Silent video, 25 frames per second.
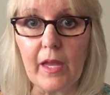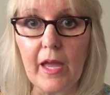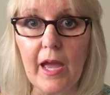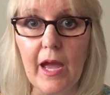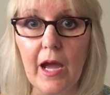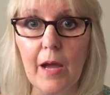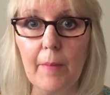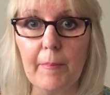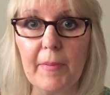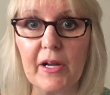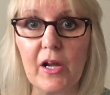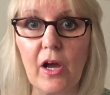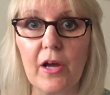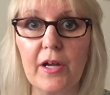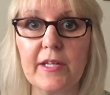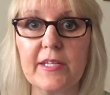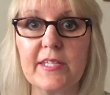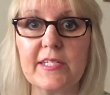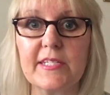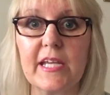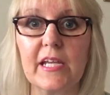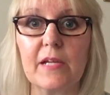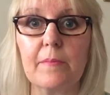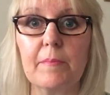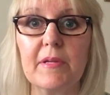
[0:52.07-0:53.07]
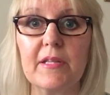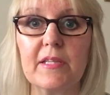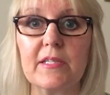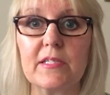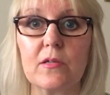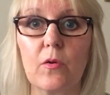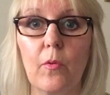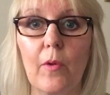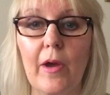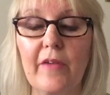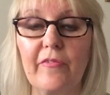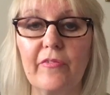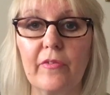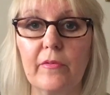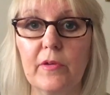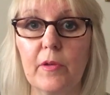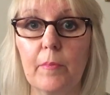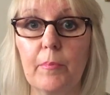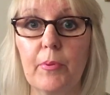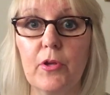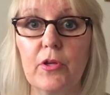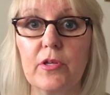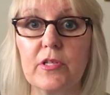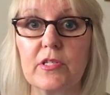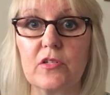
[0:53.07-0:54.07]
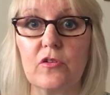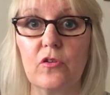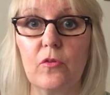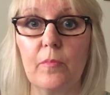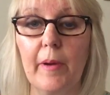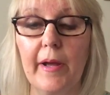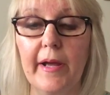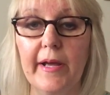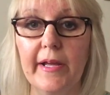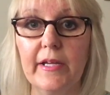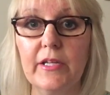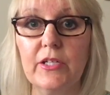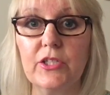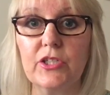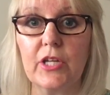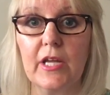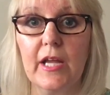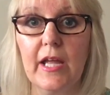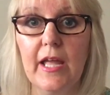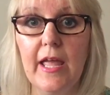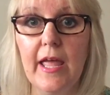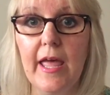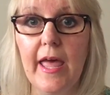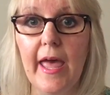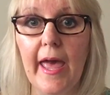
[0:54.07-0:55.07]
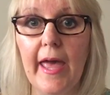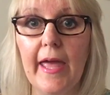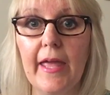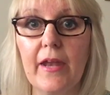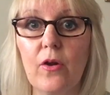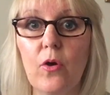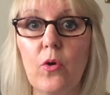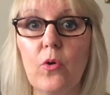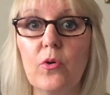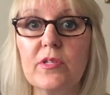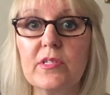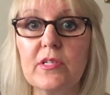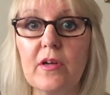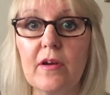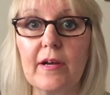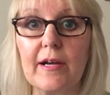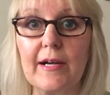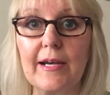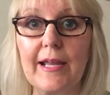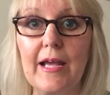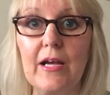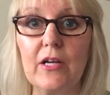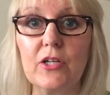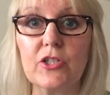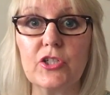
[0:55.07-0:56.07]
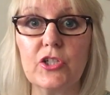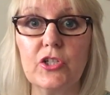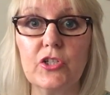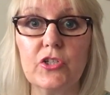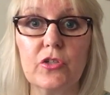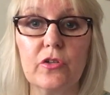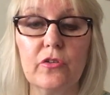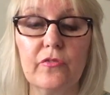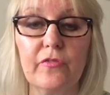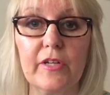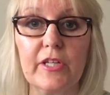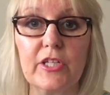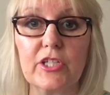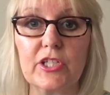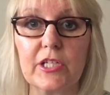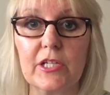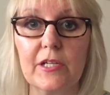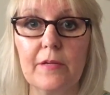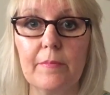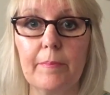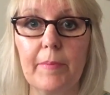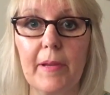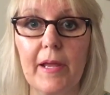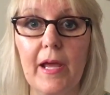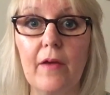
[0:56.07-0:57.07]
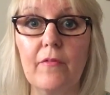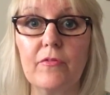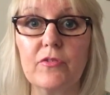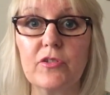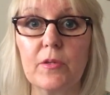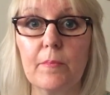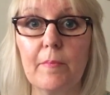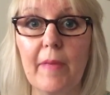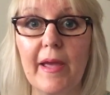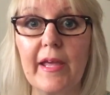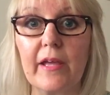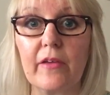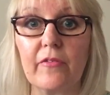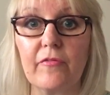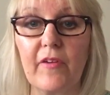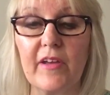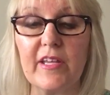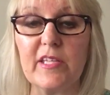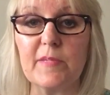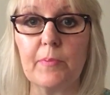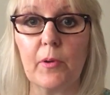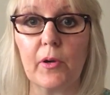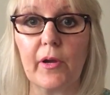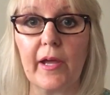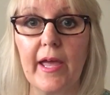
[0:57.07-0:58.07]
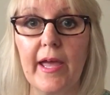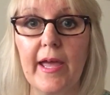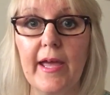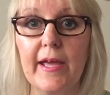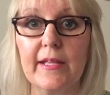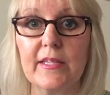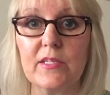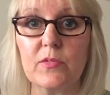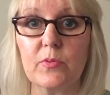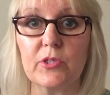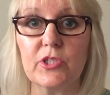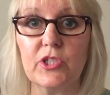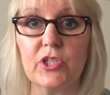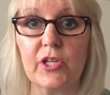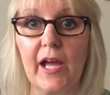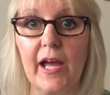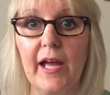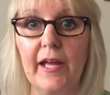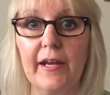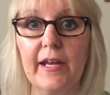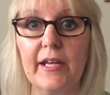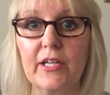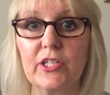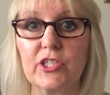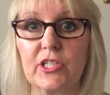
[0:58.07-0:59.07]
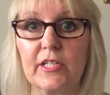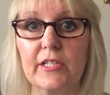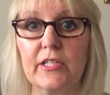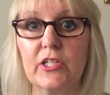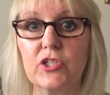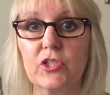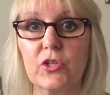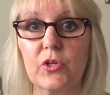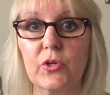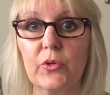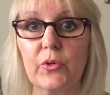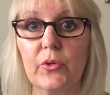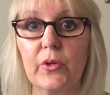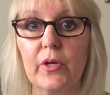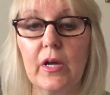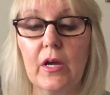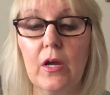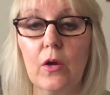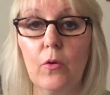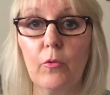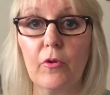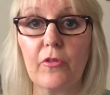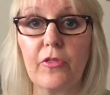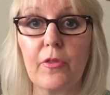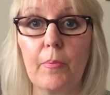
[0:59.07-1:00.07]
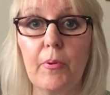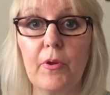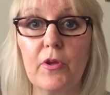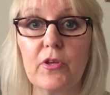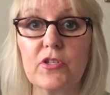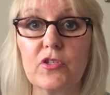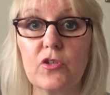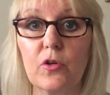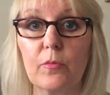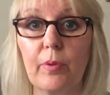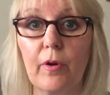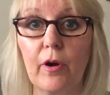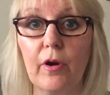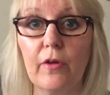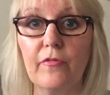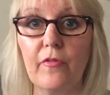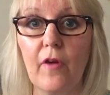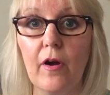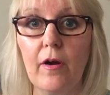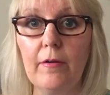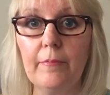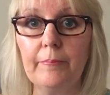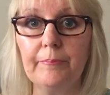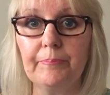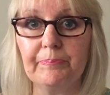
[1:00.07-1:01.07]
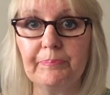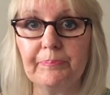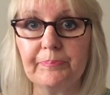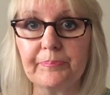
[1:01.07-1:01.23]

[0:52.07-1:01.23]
It kind of segments away from your personal page. And also it allows you to eventually be able to make Facebook ads, which you can't actually do with a personal profile.